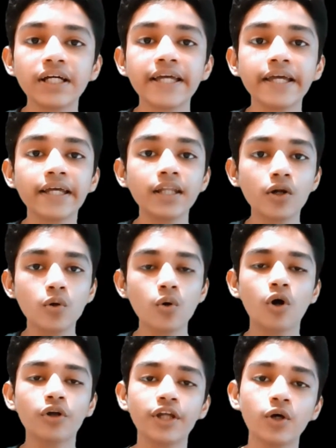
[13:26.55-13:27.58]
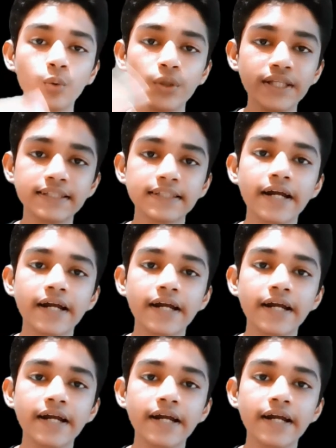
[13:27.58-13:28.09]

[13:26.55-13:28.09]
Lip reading: the king and the rook on the queen